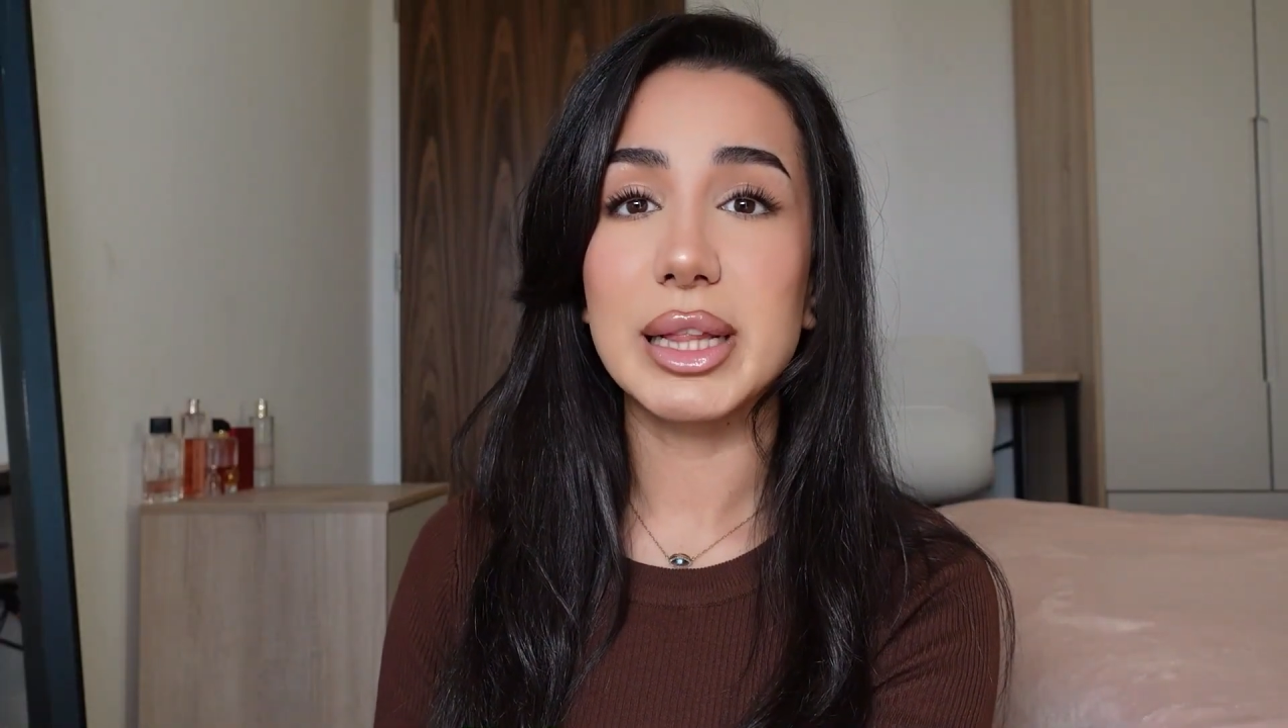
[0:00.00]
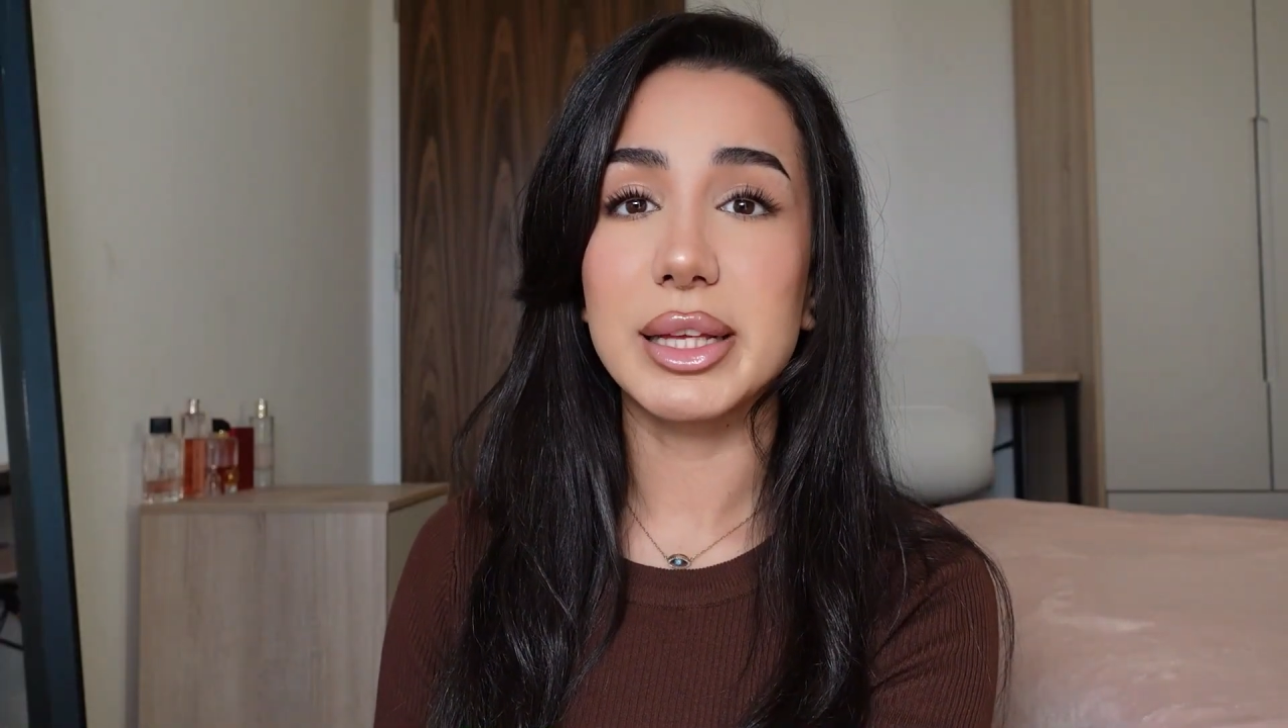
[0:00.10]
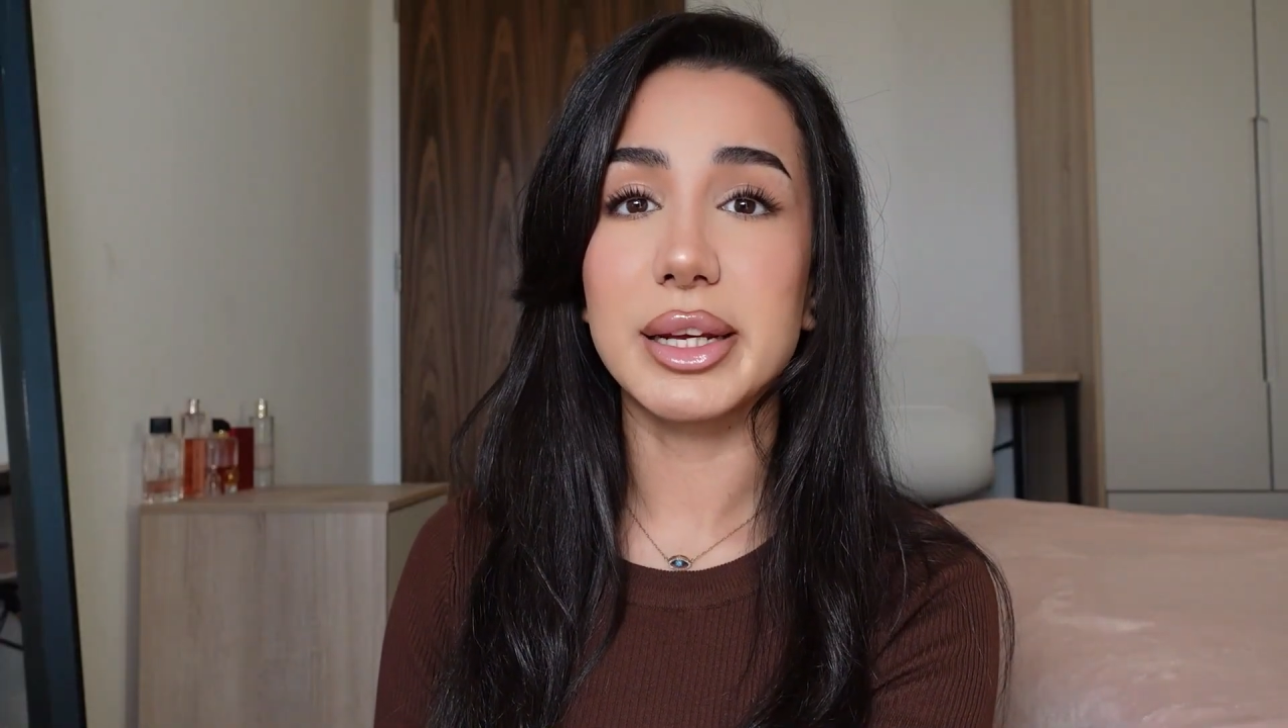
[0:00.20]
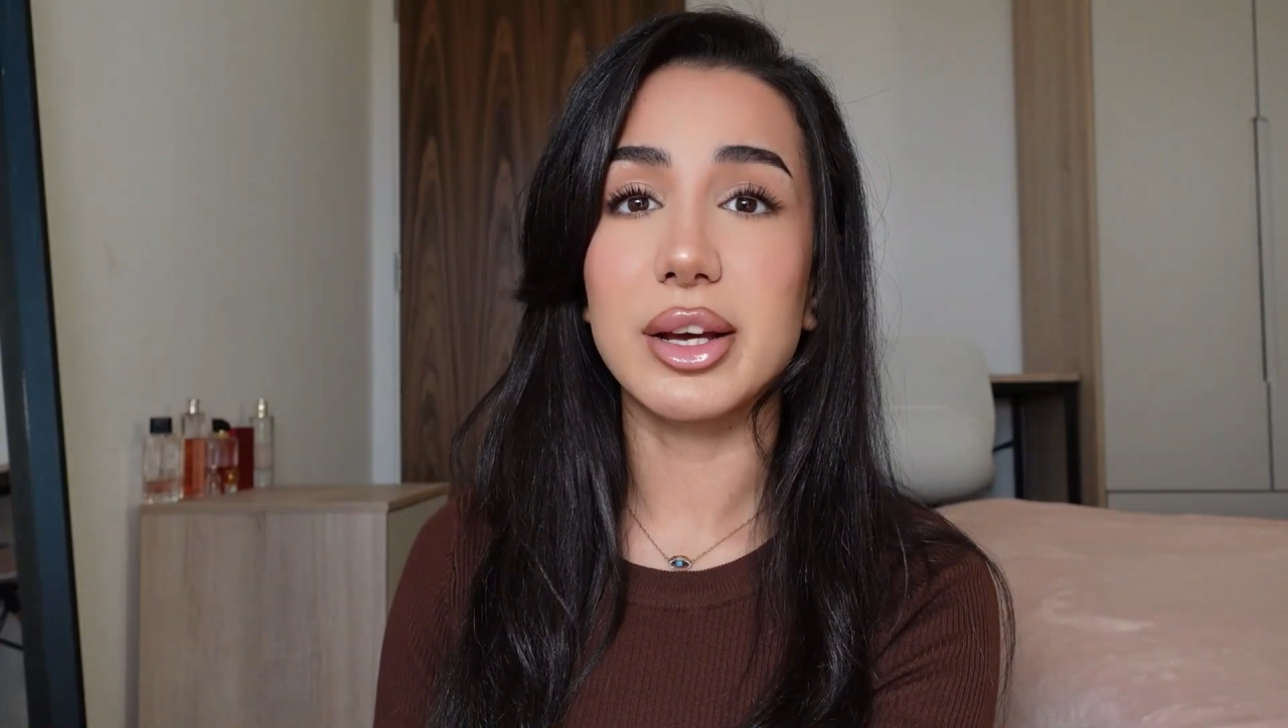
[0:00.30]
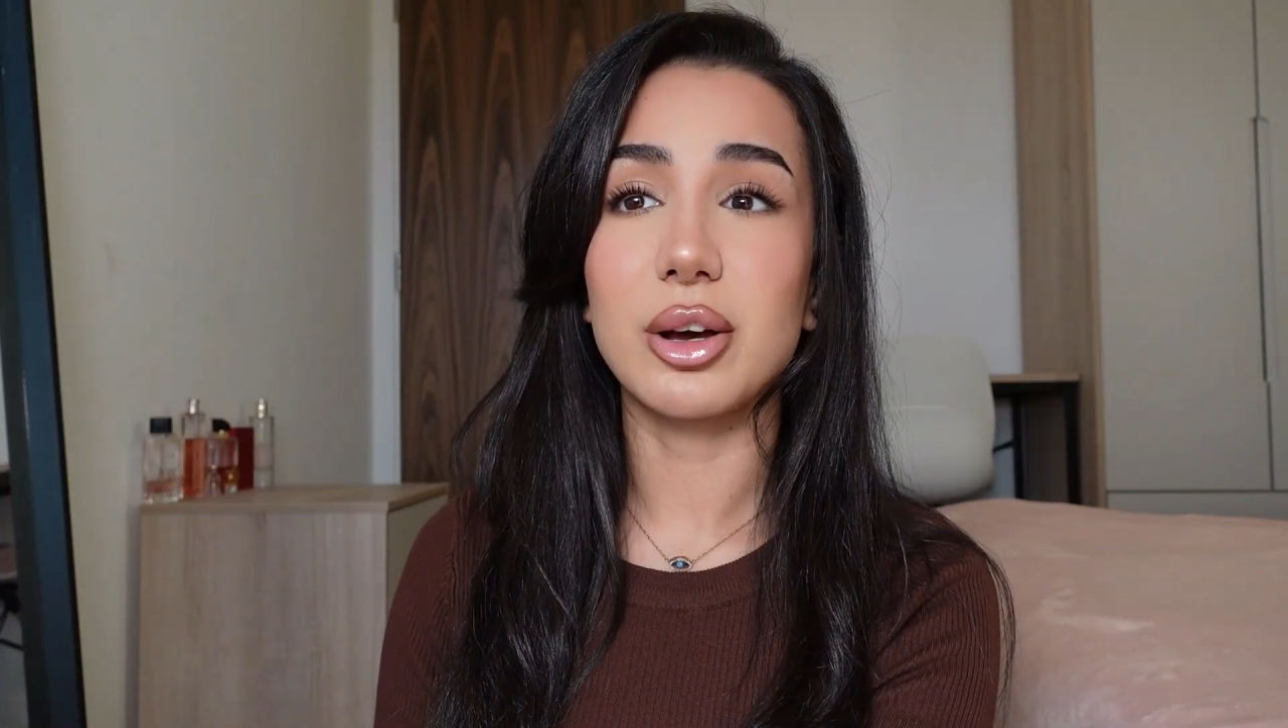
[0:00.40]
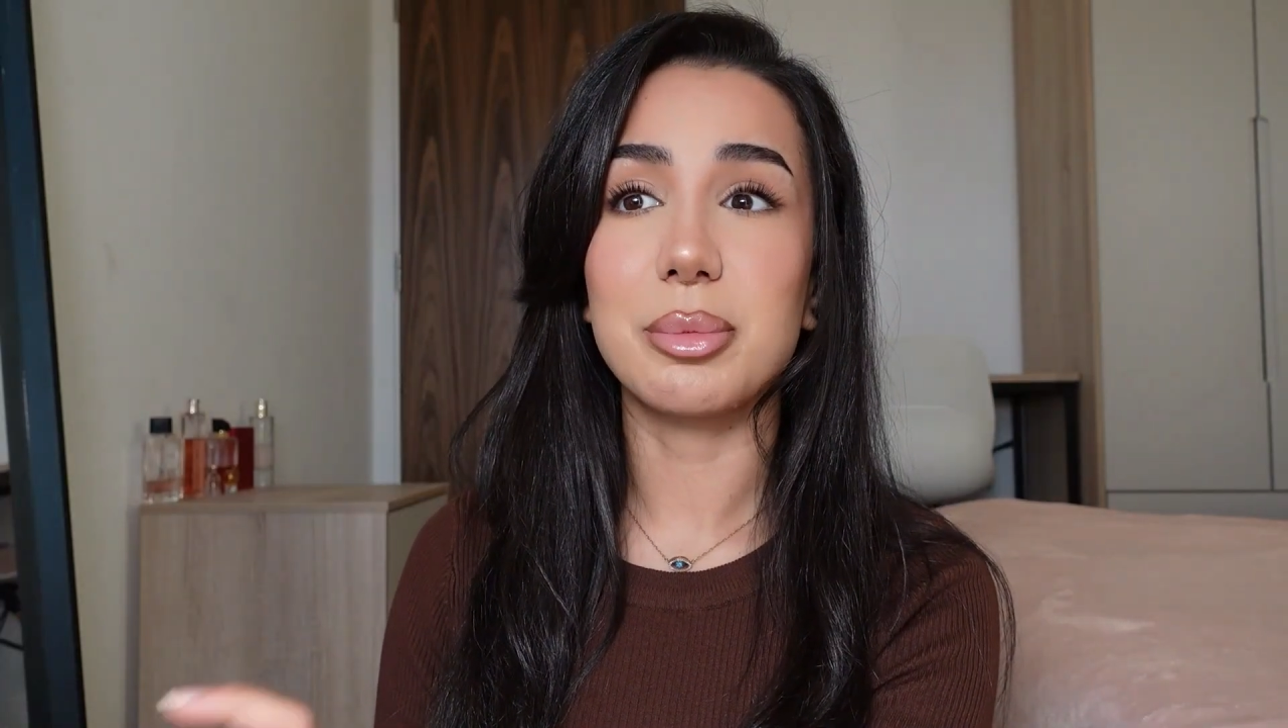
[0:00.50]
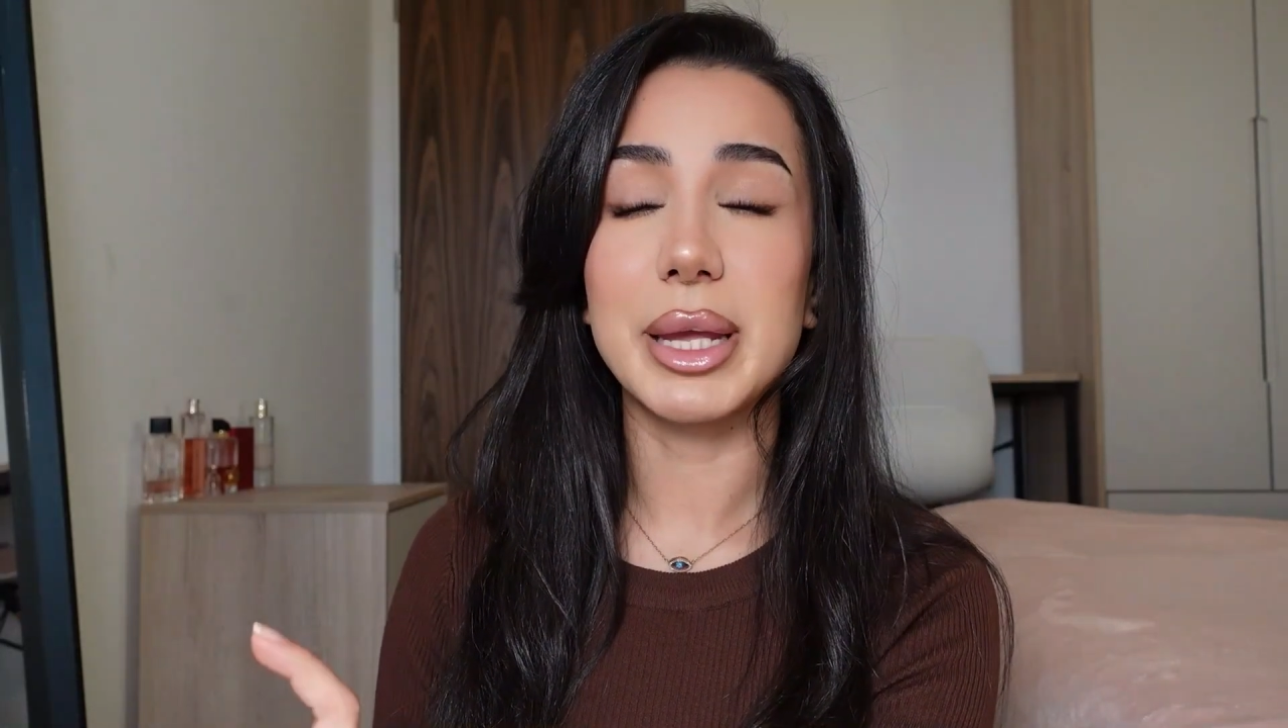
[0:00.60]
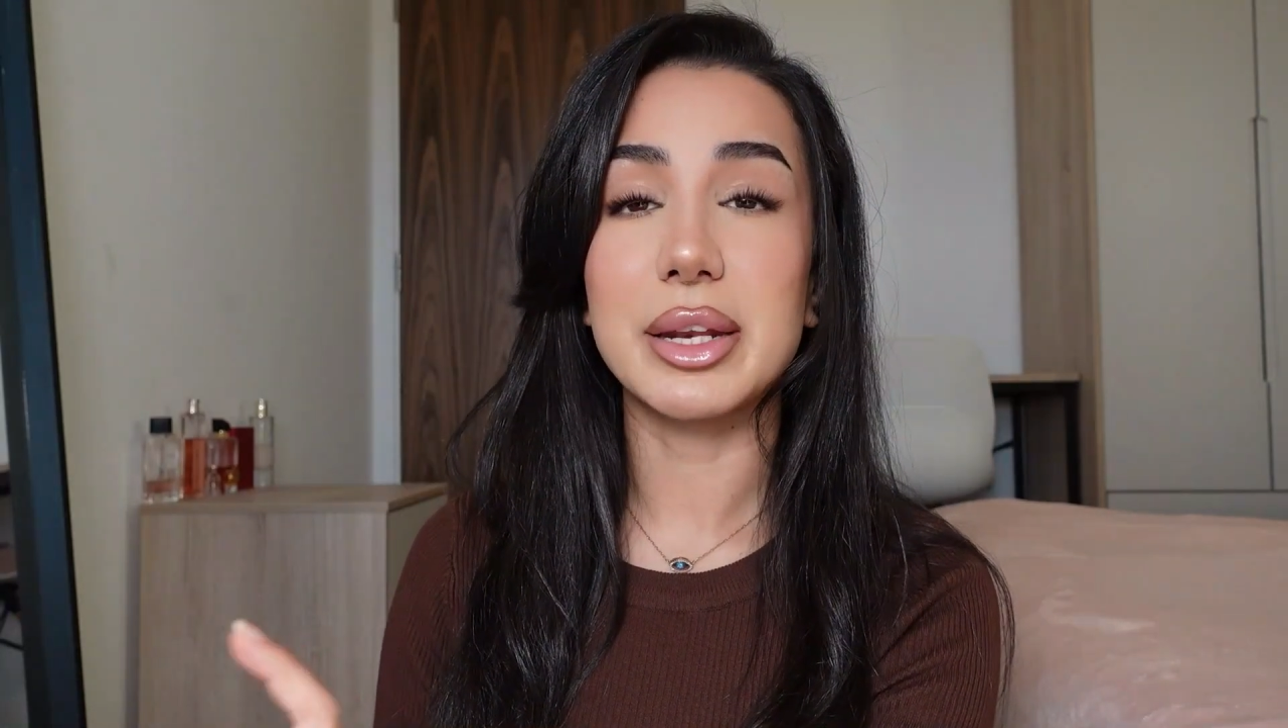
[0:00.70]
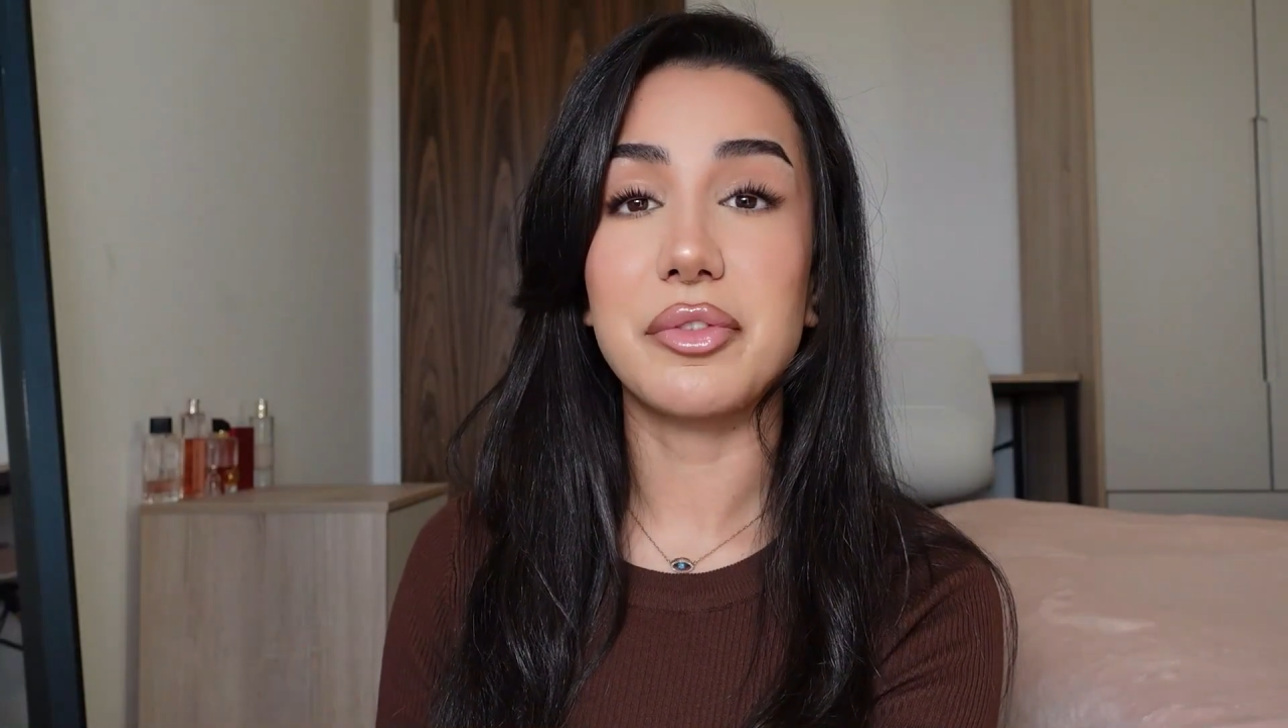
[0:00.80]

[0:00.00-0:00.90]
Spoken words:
Clinic Hub in